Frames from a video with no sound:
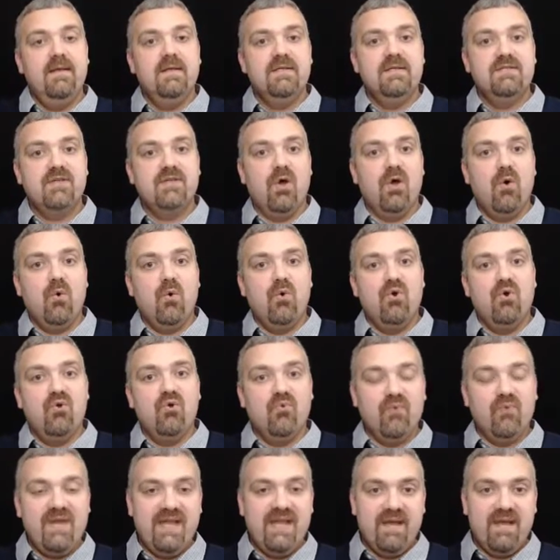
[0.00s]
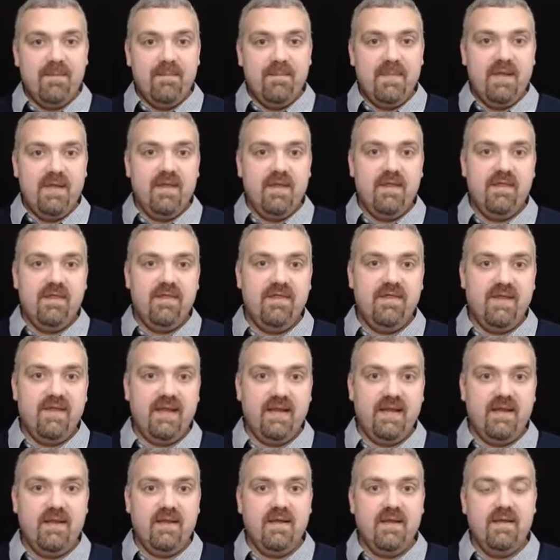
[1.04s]
So grim,
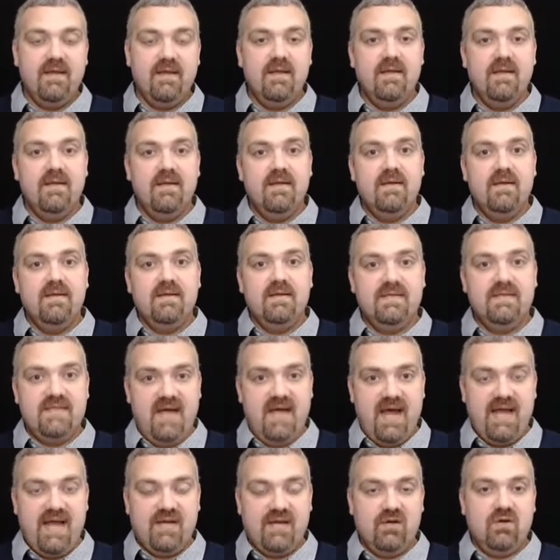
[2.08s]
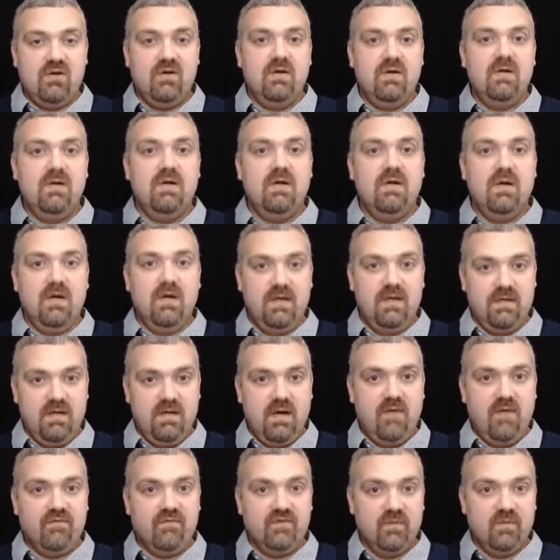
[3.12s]
think dire,
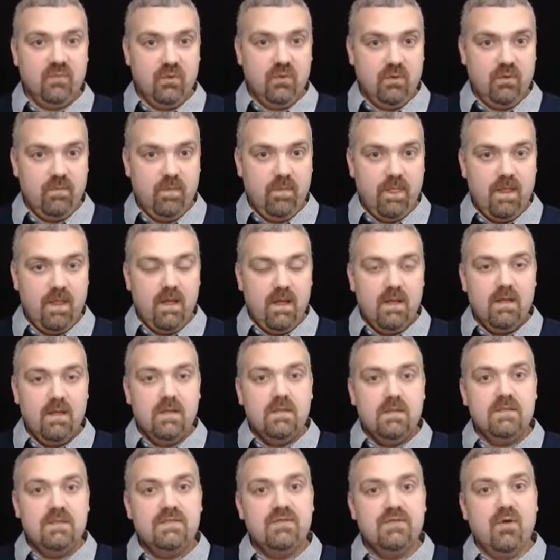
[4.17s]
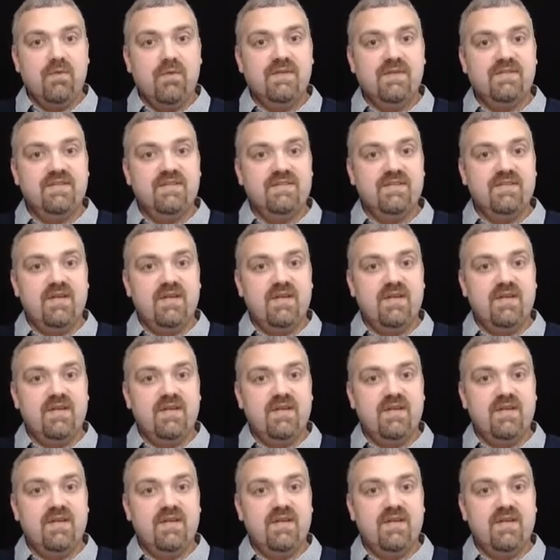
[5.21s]
uncomfortable. So this is an